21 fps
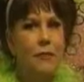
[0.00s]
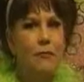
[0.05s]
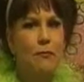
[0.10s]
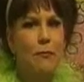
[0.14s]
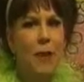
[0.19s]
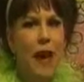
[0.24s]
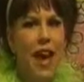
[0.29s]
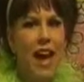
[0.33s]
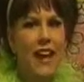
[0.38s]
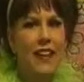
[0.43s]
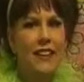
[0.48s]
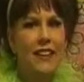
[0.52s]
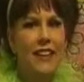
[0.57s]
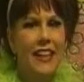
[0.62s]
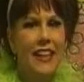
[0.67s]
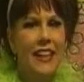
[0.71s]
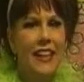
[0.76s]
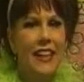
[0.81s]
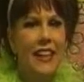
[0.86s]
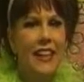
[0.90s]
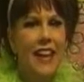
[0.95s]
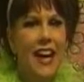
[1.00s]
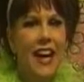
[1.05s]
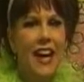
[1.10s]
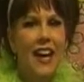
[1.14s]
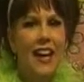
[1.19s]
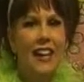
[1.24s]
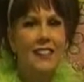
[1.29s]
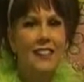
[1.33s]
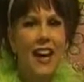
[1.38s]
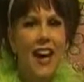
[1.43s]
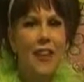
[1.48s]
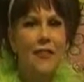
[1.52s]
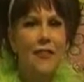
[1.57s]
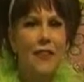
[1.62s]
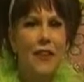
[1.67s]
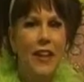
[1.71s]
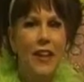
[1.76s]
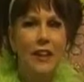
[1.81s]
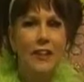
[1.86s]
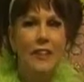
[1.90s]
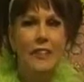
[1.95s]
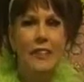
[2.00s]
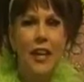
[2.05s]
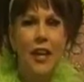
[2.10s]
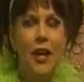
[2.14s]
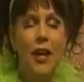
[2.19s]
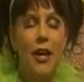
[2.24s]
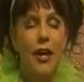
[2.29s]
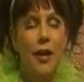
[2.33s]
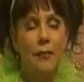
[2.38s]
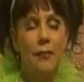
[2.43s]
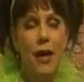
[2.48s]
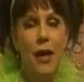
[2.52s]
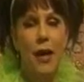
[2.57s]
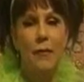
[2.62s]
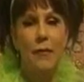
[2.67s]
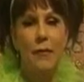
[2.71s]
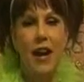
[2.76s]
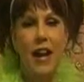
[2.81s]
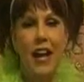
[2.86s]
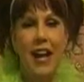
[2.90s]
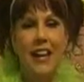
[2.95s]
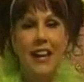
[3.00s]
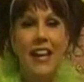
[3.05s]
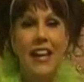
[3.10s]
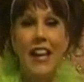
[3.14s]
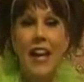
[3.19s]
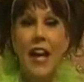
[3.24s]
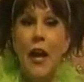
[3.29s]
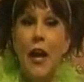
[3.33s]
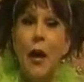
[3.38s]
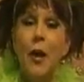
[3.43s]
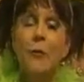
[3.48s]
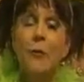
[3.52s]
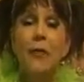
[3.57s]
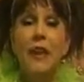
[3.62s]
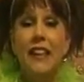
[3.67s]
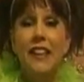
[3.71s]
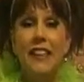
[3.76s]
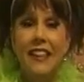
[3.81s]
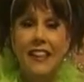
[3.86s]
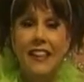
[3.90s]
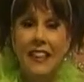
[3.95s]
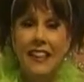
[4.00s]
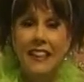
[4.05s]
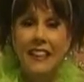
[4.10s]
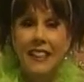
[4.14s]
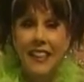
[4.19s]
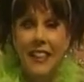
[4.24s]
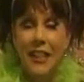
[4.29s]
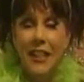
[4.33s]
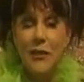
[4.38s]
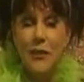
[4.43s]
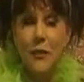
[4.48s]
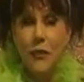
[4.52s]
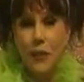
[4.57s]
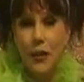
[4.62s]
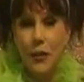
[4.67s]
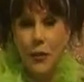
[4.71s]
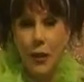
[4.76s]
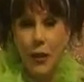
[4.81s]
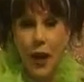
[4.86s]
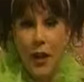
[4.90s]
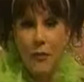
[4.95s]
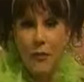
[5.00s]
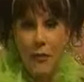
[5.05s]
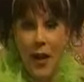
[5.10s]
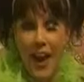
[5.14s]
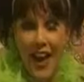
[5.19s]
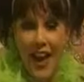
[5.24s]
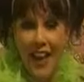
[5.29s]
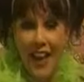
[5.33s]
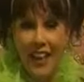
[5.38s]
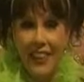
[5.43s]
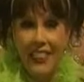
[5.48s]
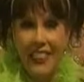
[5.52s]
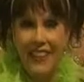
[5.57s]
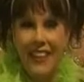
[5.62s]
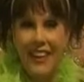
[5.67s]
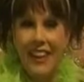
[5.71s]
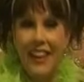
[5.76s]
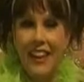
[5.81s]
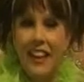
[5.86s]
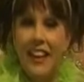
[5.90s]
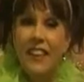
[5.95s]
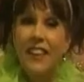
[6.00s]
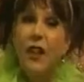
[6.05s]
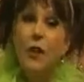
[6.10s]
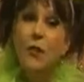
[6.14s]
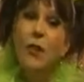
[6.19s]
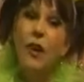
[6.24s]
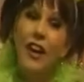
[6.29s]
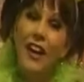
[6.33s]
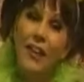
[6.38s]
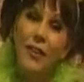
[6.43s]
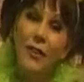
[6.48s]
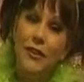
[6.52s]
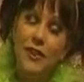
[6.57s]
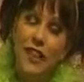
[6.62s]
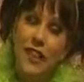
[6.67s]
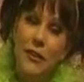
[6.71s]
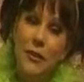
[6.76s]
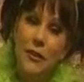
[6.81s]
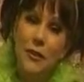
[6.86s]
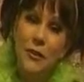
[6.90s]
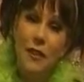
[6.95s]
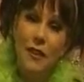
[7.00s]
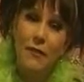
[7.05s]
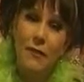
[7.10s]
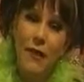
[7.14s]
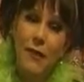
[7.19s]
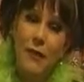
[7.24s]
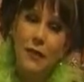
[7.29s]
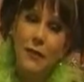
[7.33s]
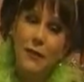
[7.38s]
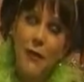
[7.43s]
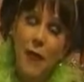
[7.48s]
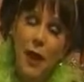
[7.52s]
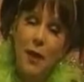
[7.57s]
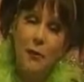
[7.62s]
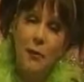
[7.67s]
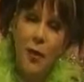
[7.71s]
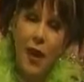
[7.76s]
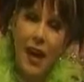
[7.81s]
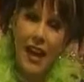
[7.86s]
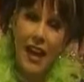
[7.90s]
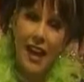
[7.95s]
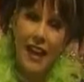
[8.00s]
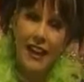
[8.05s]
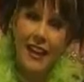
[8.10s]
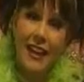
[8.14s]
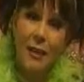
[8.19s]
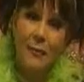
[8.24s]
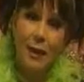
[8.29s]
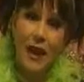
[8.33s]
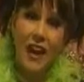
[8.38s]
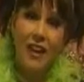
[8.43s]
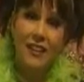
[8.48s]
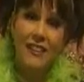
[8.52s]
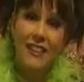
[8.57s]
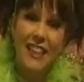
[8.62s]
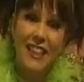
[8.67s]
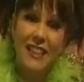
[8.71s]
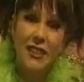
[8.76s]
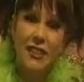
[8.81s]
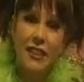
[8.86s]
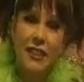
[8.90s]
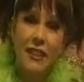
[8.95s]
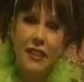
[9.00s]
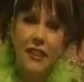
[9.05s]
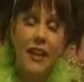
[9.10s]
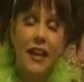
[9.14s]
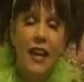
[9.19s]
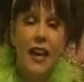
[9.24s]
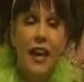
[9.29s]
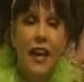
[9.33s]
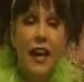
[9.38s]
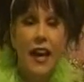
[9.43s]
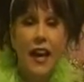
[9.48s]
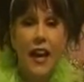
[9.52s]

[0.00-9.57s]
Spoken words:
as badly as I felt about my ability to teach 5th grade math, there were other teachers that felt the same way about teaching